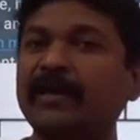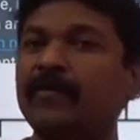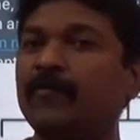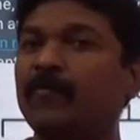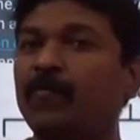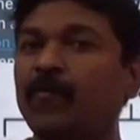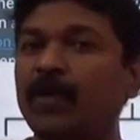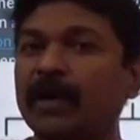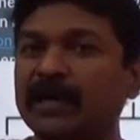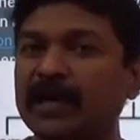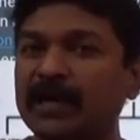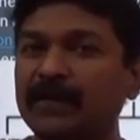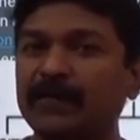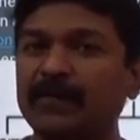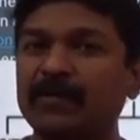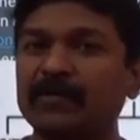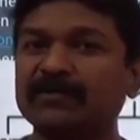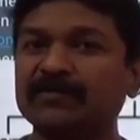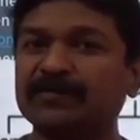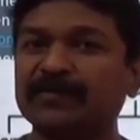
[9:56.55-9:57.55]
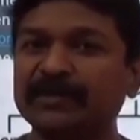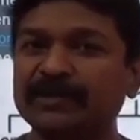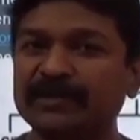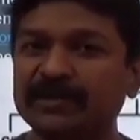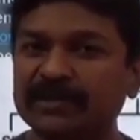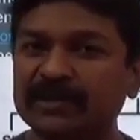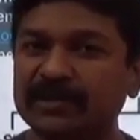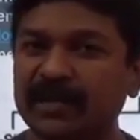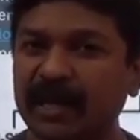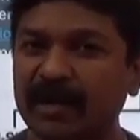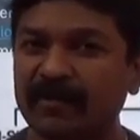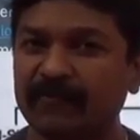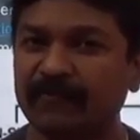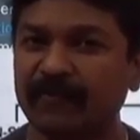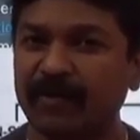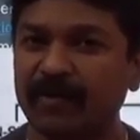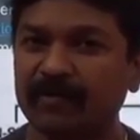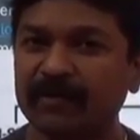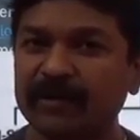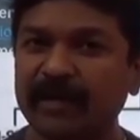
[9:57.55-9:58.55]
what type of species they are
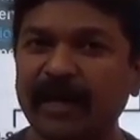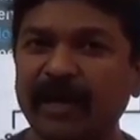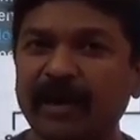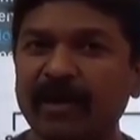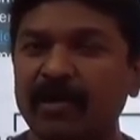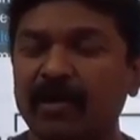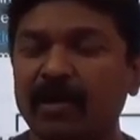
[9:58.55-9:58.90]
found there.